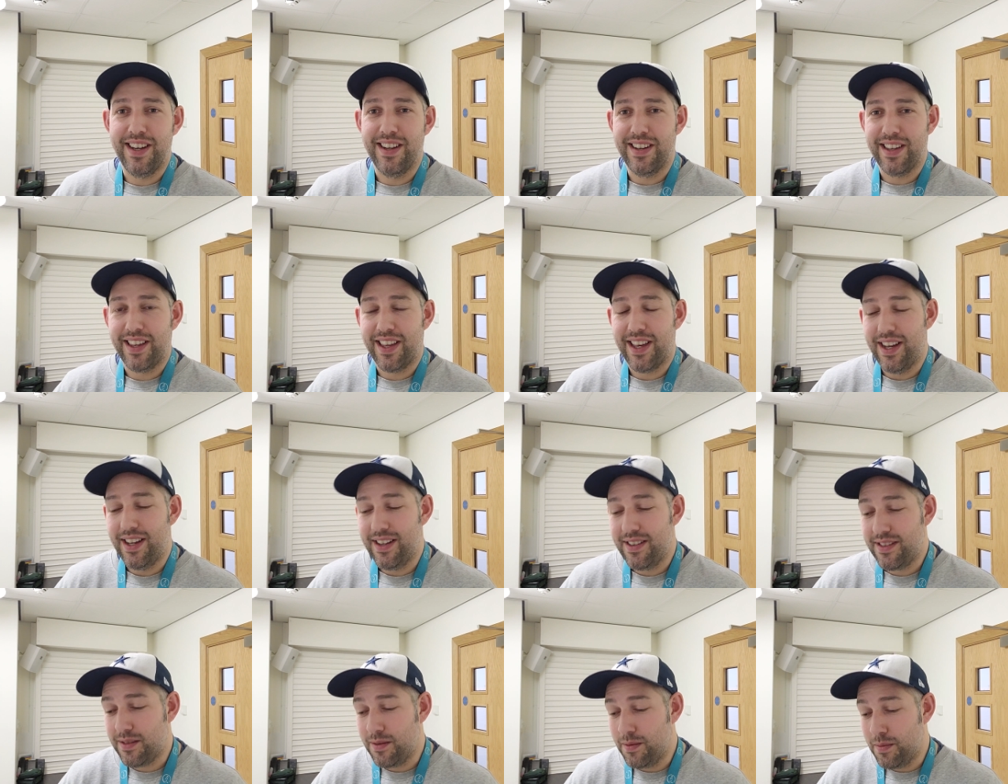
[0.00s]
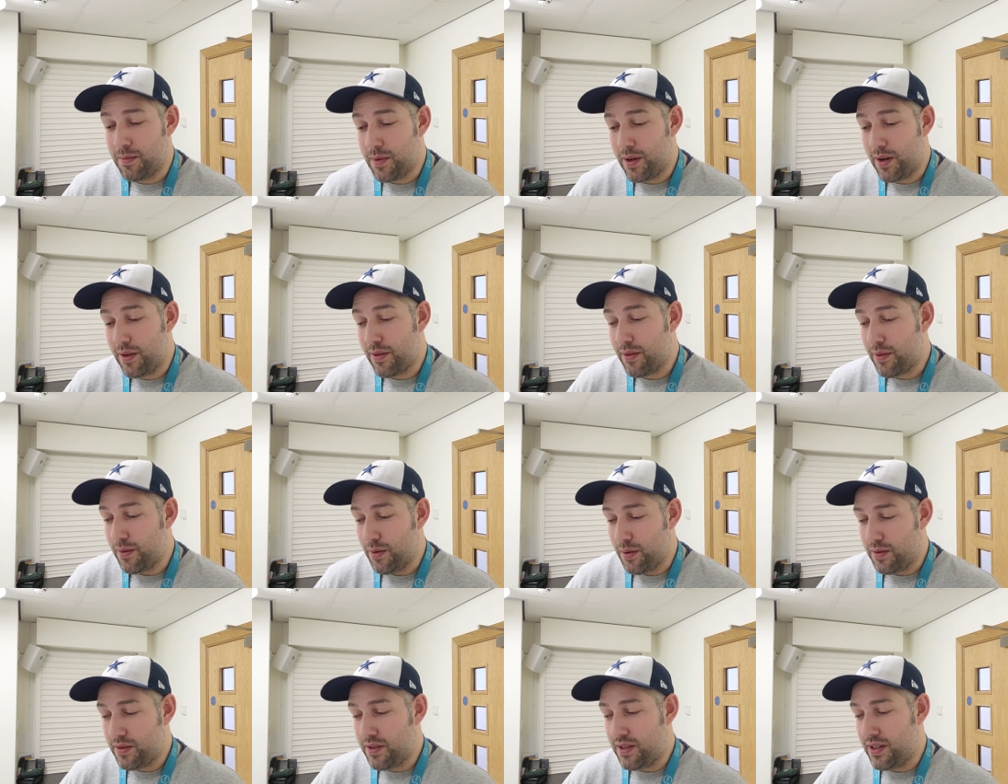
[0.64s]
i guess or my
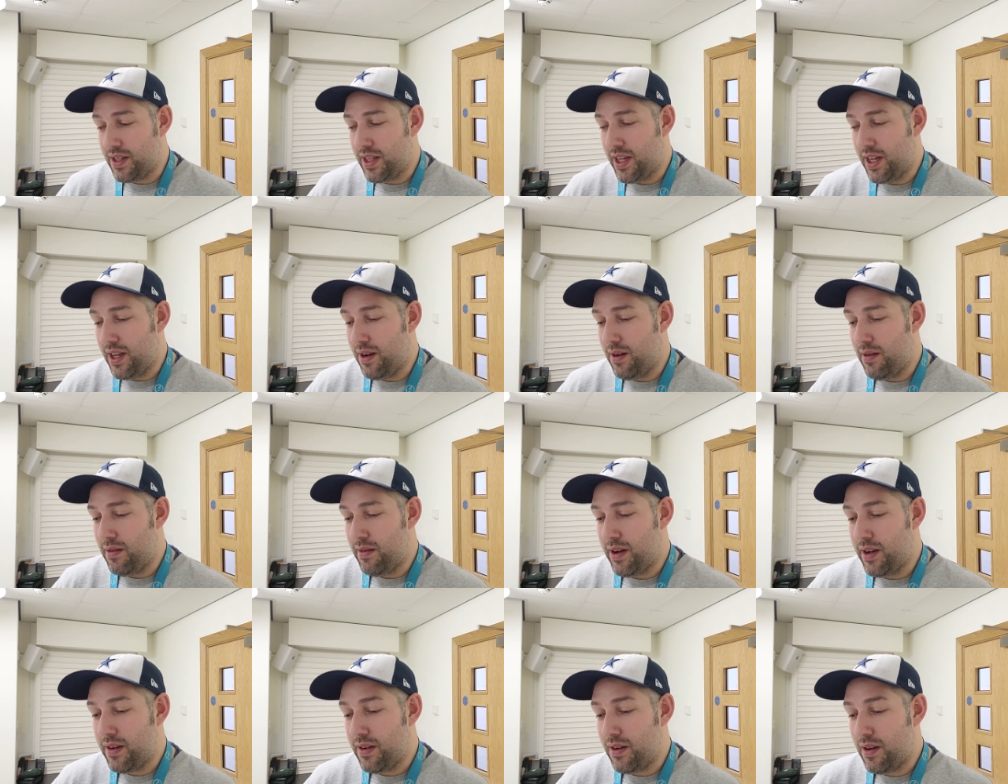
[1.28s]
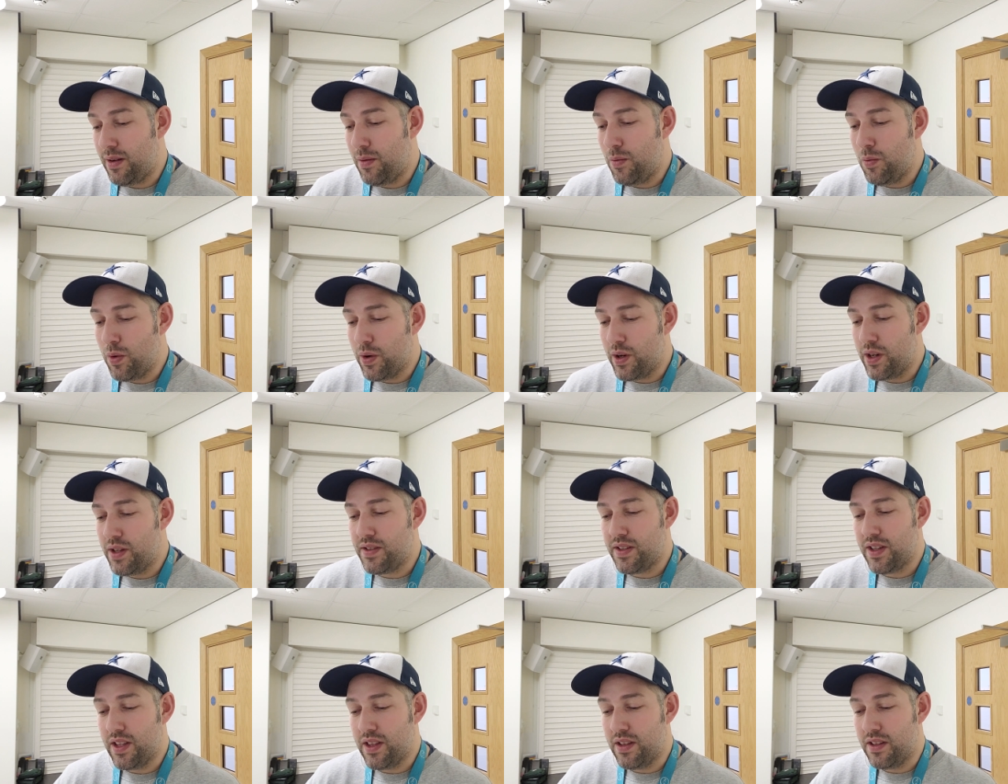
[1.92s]
thoughts today are around like what
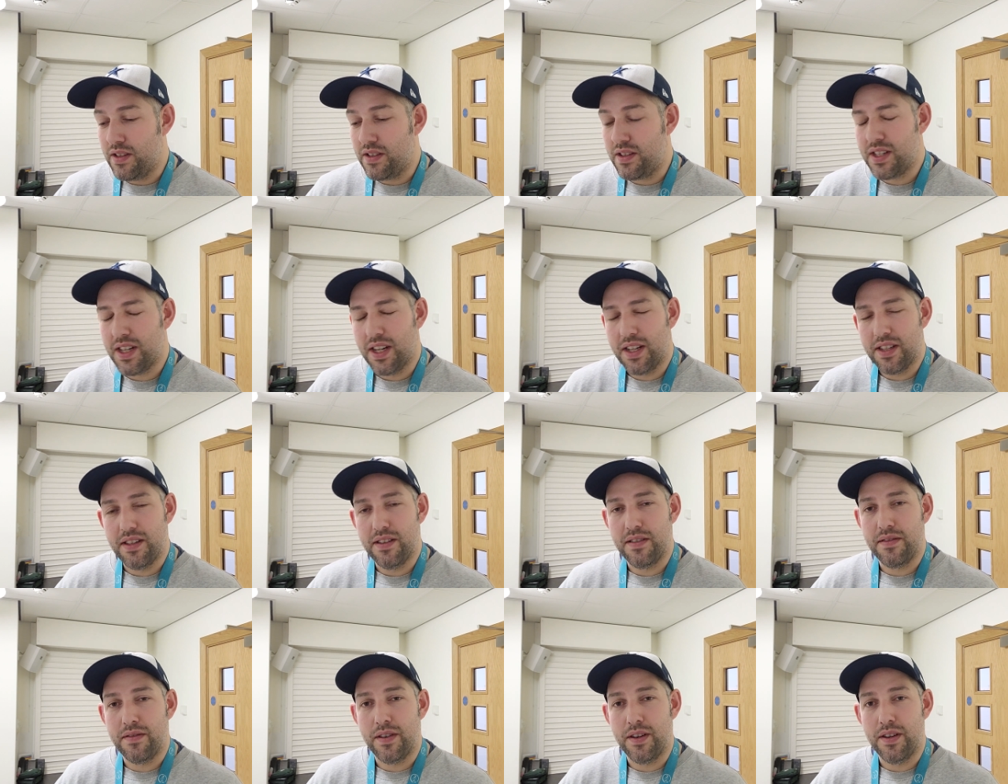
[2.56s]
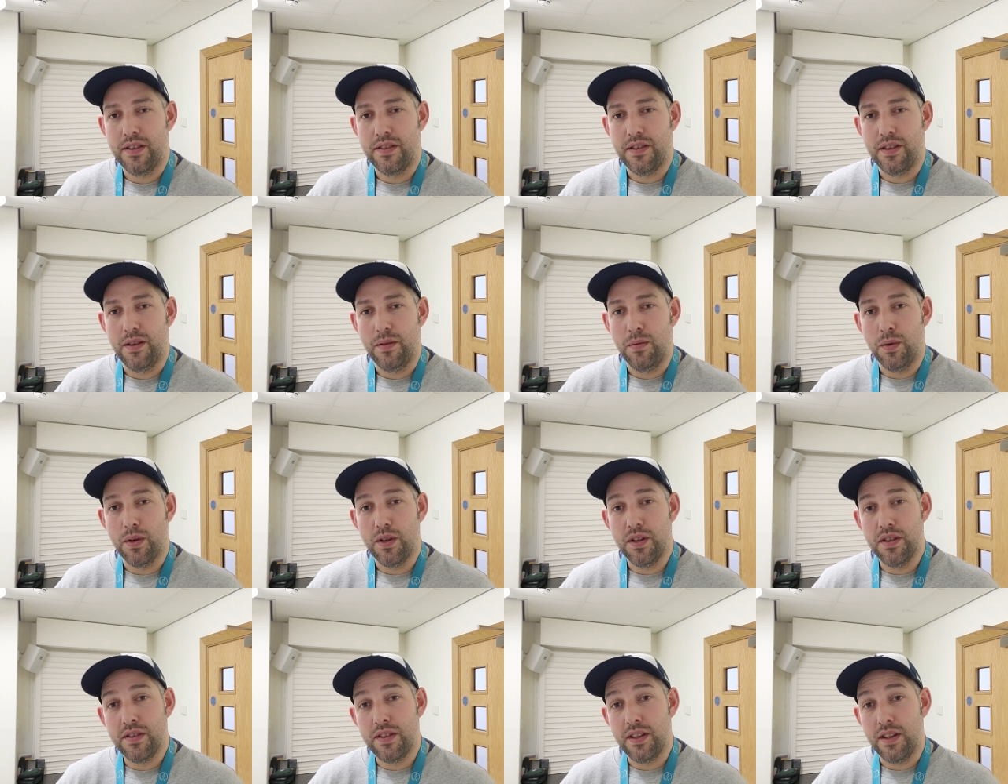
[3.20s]
is it that satisfies you
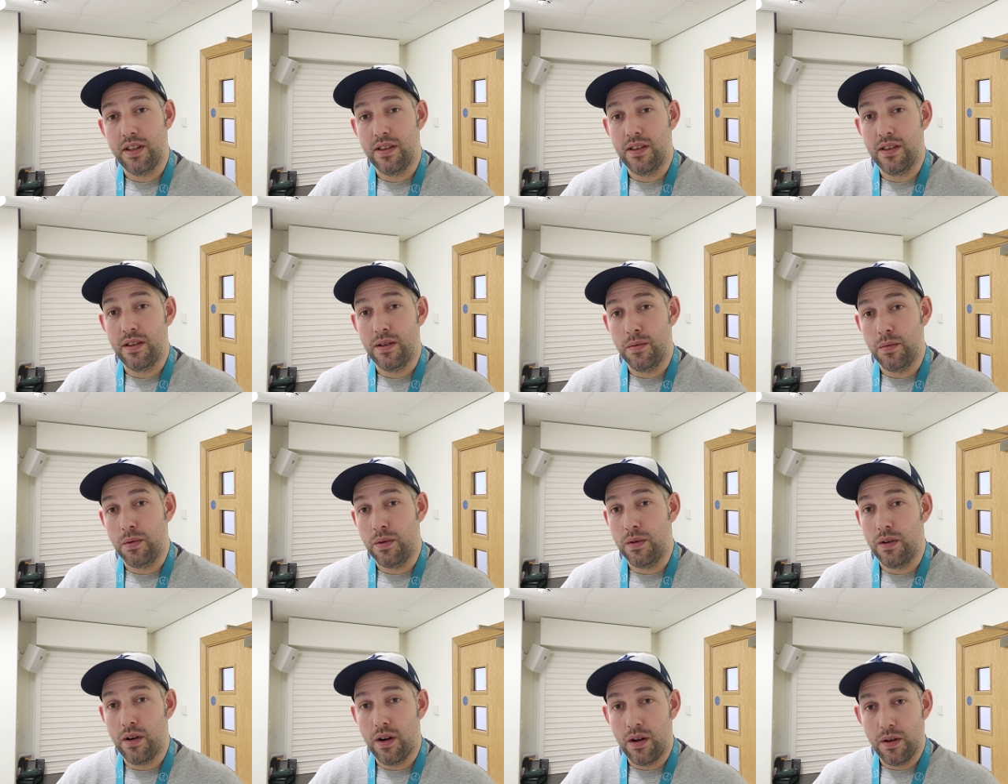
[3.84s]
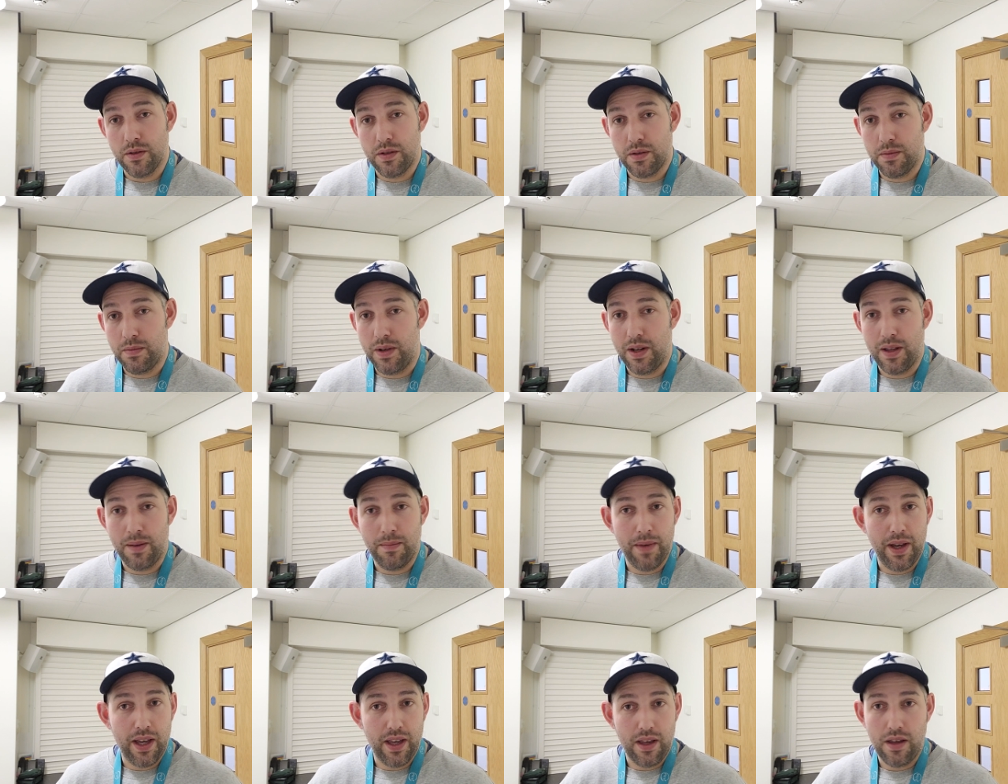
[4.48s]
what is it that will
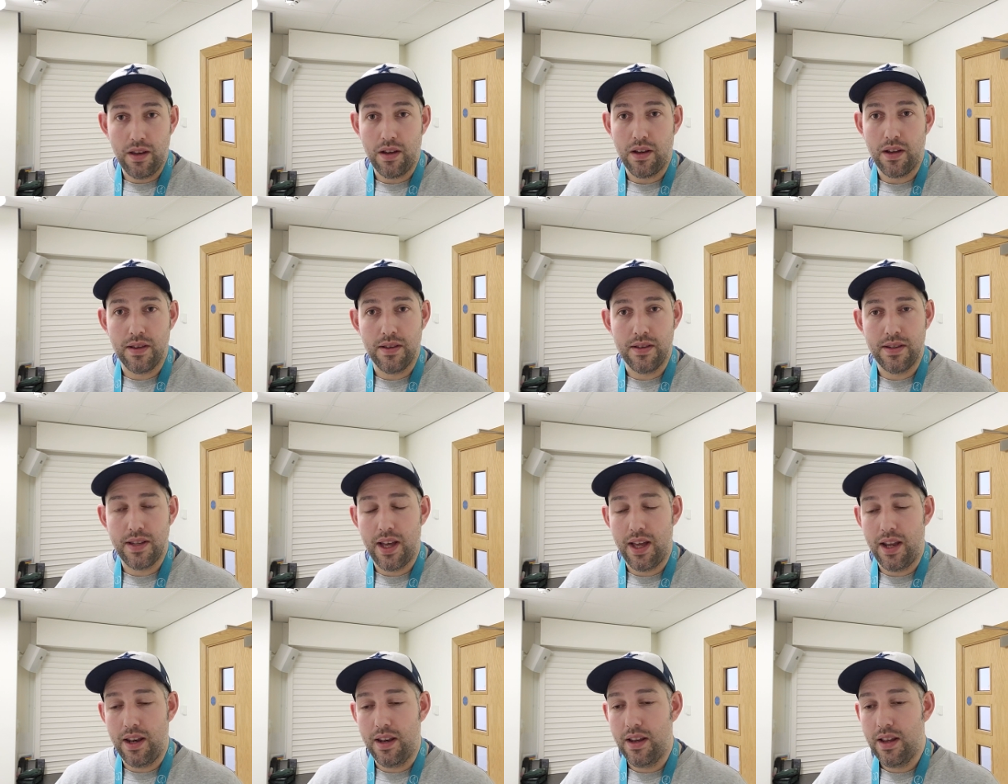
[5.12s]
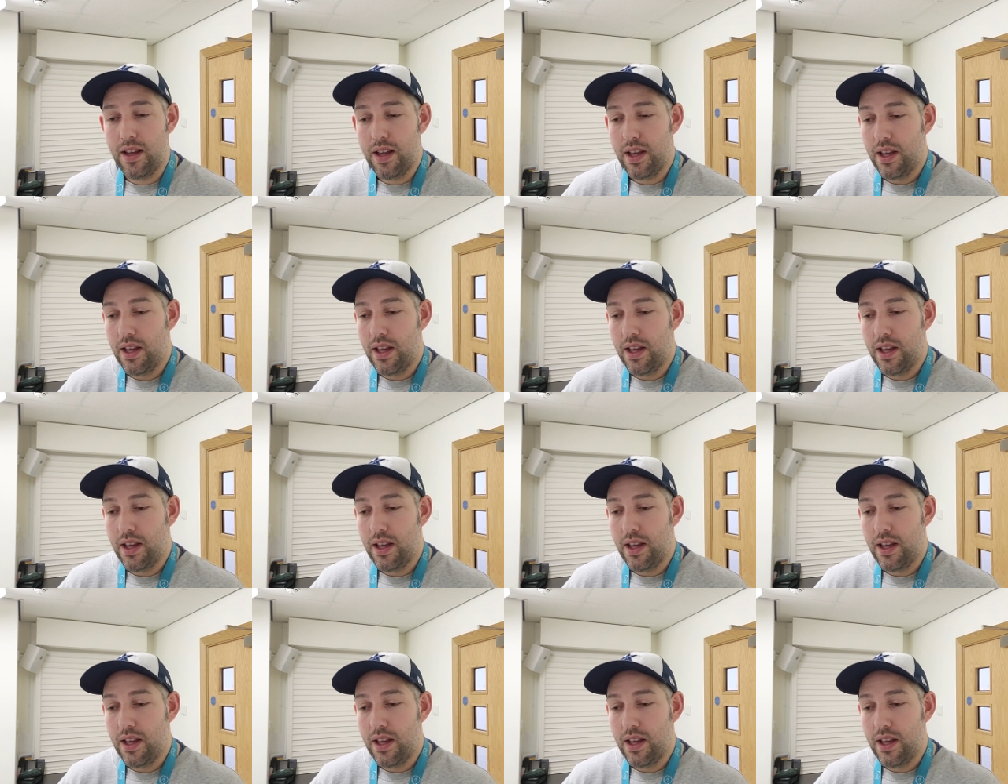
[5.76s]
ultimately make you content